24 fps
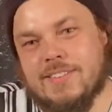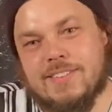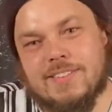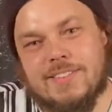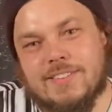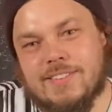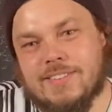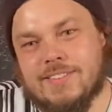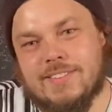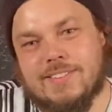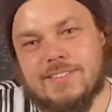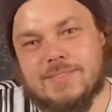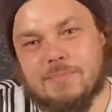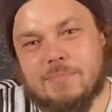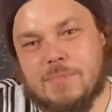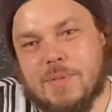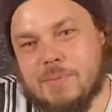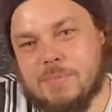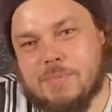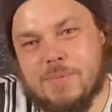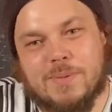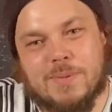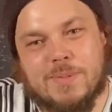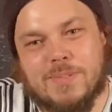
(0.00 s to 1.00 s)
the
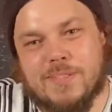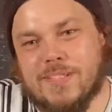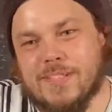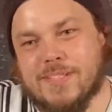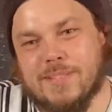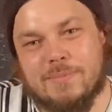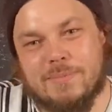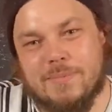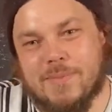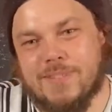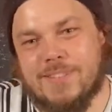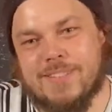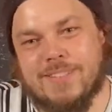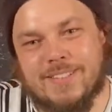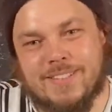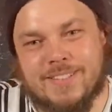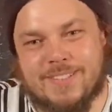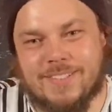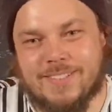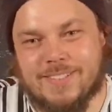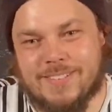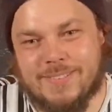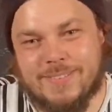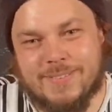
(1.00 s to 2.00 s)
people like
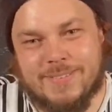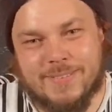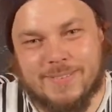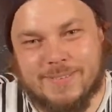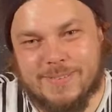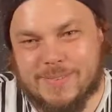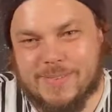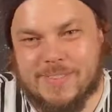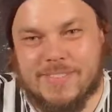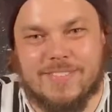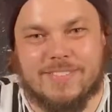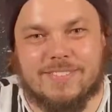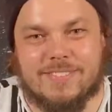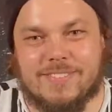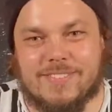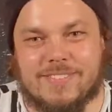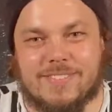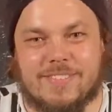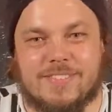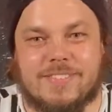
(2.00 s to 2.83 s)
me or whatever.